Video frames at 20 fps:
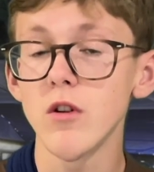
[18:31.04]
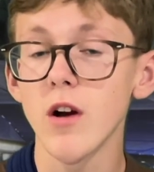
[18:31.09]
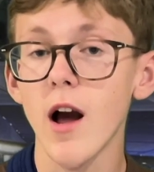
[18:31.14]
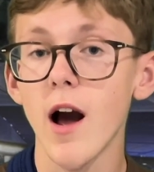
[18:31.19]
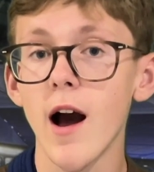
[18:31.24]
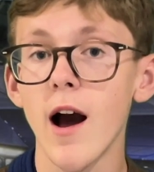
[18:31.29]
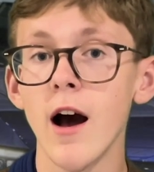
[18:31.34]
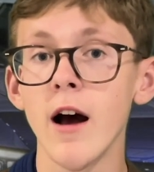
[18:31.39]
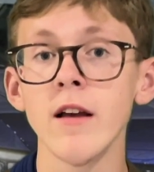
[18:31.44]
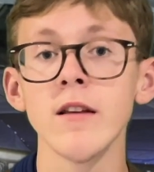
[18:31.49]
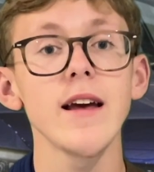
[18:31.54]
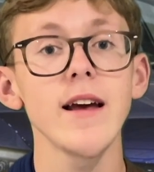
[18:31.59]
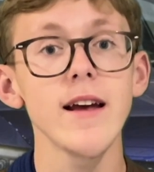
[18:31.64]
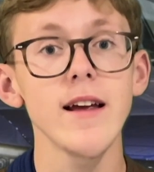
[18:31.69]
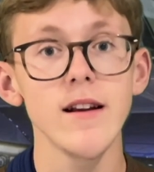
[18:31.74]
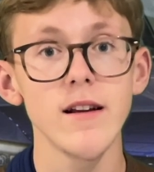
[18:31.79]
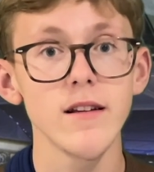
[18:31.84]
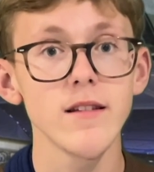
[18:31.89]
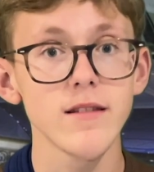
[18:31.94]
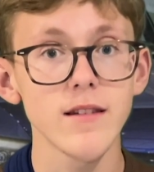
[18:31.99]
cars in
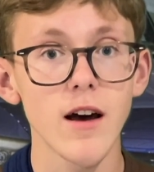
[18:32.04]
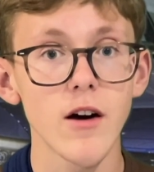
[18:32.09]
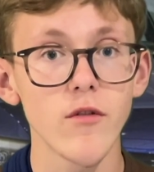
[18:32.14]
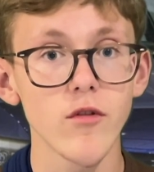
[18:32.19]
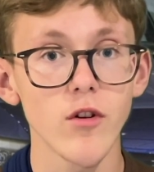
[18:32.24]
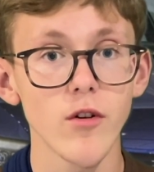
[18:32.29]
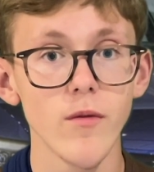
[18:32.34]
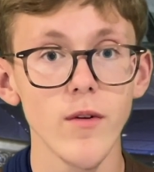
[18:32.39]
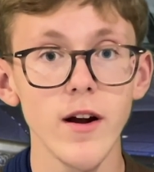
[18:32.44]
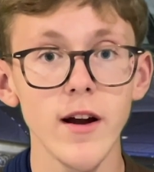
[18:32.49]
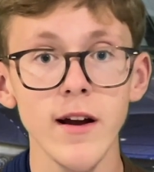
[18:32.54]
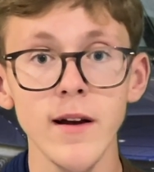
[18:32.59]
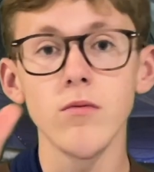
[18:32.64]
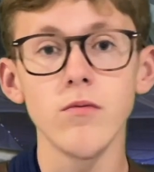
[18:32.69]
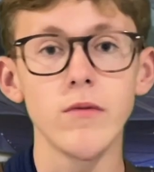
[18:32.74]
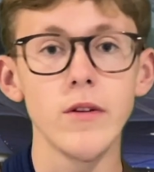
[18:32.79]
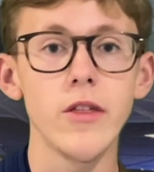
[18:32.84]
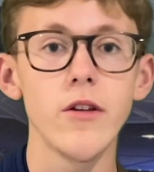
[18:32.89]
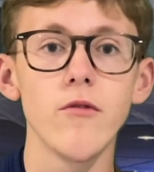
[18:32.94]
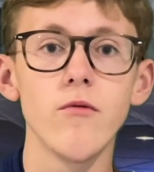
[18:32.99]
South Korea with
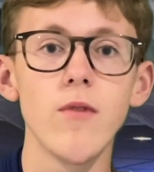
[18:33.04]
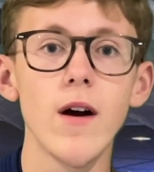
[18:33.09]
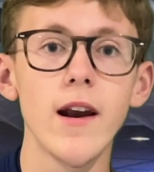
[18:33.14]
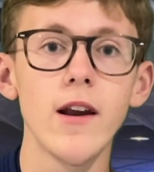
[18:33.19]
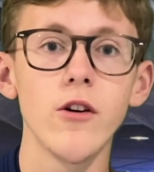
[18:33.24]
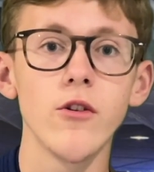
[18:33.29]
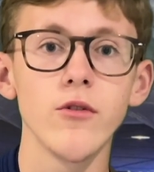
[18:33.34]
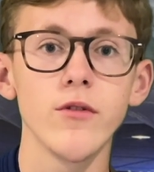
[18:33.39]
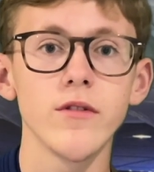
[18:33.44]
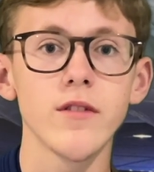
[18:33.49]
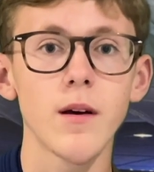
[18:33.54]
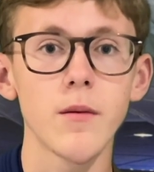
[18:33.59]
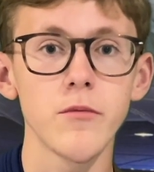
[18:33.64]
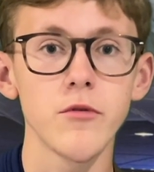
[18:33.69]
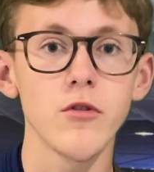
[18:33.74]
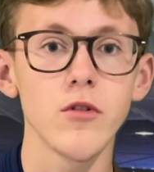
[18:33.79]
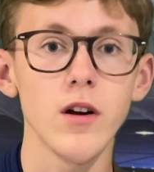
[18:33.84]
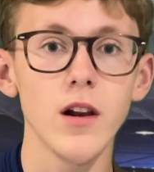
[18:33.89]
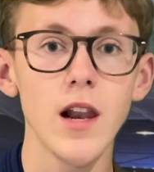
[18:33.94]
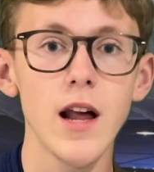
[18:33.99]
the Renault Samsung
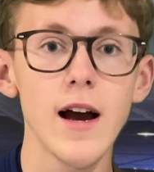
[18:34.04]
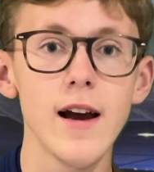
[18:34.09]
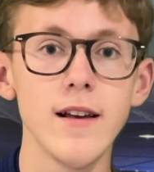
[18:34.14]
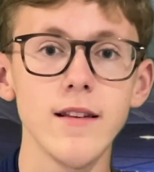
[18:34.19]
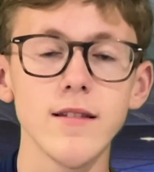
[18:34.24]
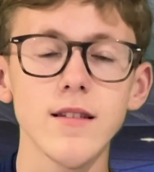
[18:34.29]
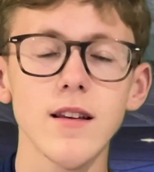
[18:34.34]
alliance.